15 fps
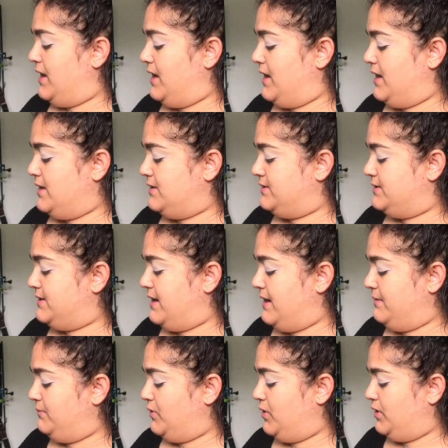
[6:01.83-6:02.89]
and
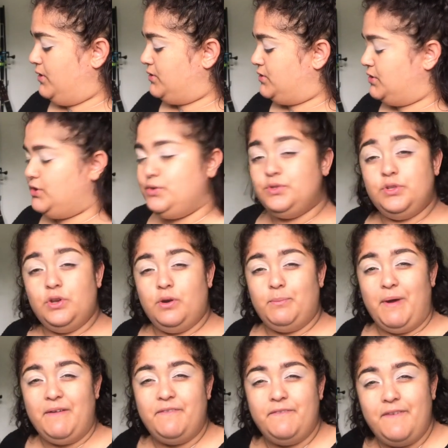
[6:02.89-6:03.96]
I'm going to use it on
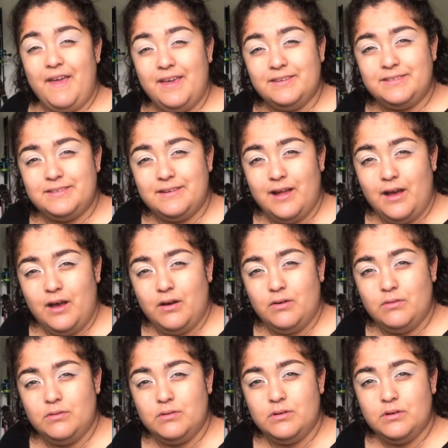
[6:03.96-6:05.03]
my face
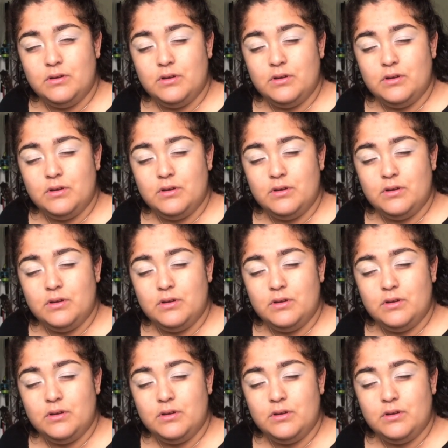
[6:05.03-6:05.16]
now,